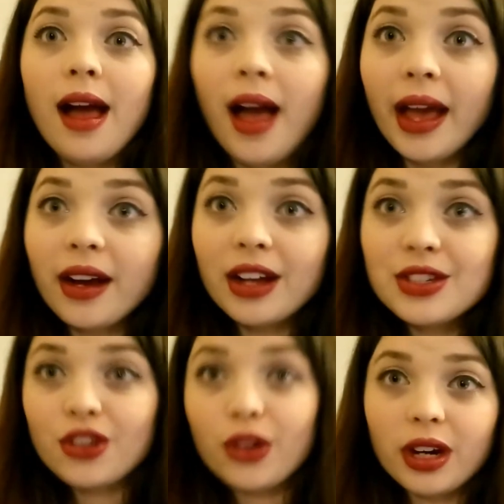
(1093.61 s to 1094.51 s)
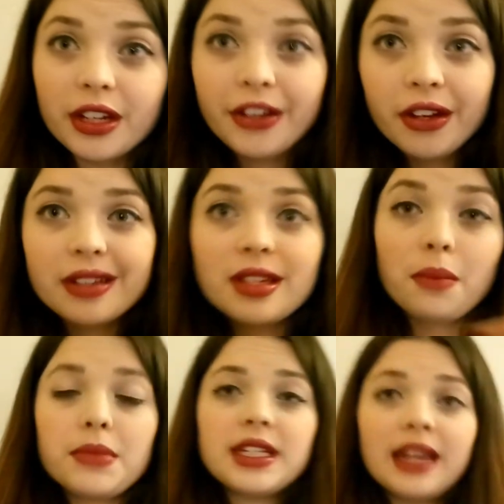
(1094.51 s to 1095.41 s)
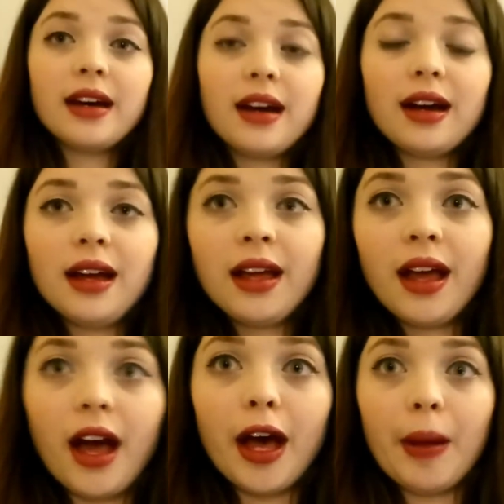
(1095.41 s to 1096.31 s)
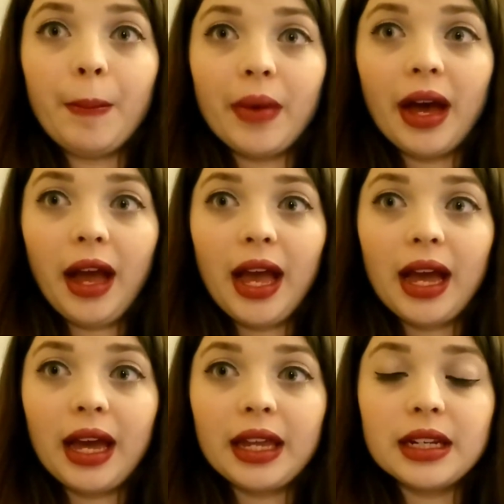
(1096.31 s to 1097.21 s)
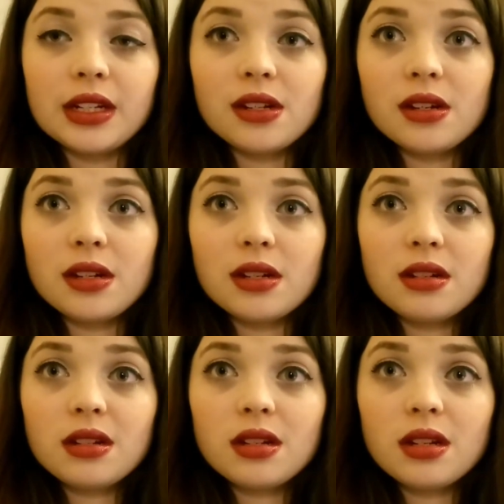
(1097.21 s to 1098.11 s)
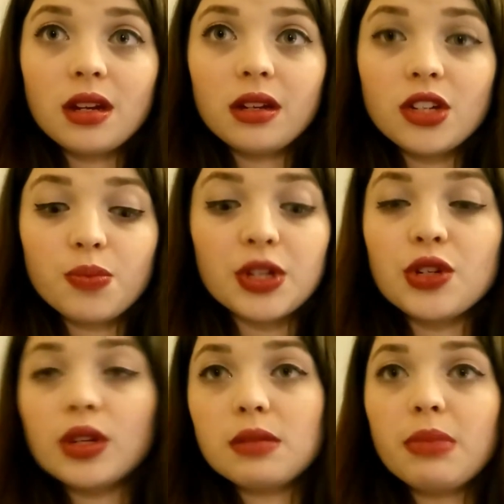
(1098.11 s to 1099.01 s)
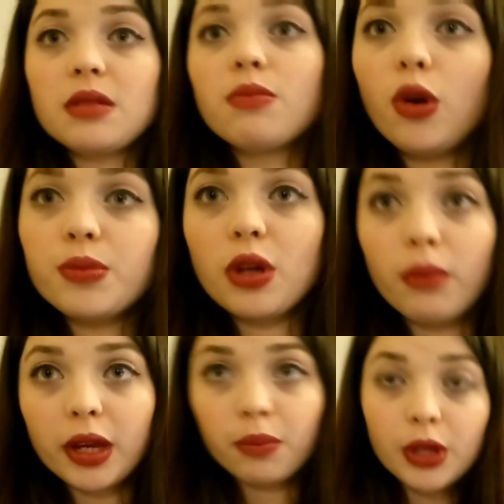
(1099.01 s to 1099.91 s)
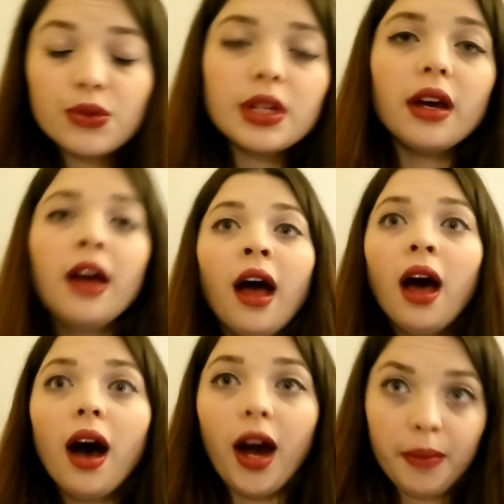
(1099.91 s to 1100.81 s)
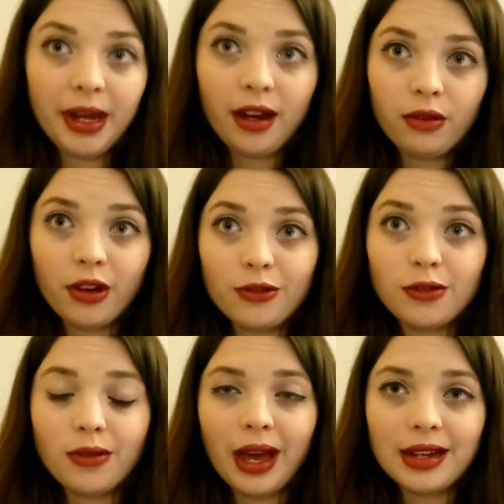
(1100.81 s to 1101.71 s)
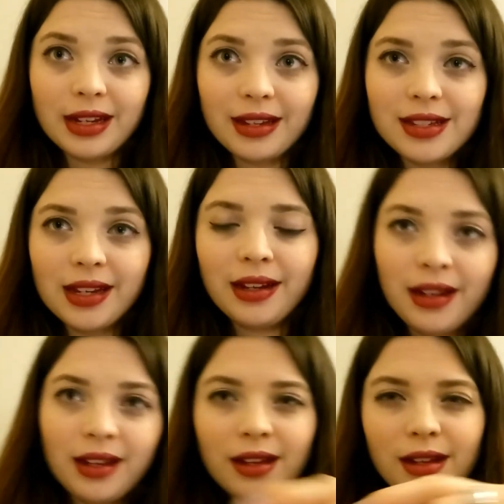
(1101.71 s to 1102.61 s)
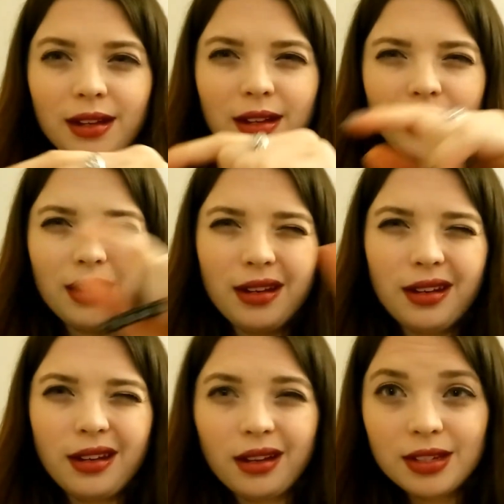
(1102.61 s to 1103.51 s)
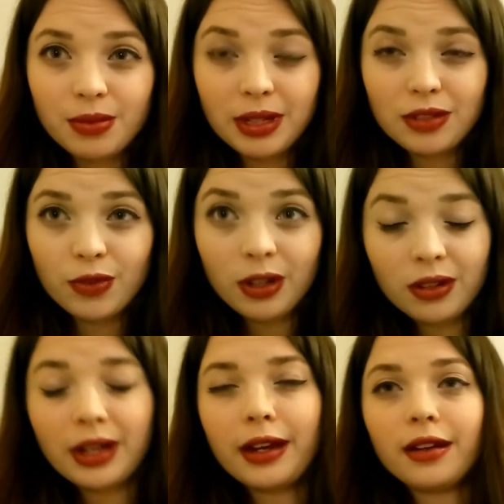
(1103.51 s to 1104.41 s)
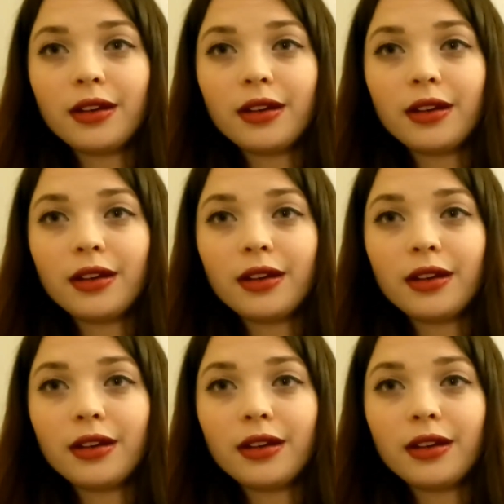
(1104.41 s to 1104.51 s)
Hey guys, so I cooked some dinner and just been doing some bits and bobs on my computer. I'm now going to edit last week's vlog and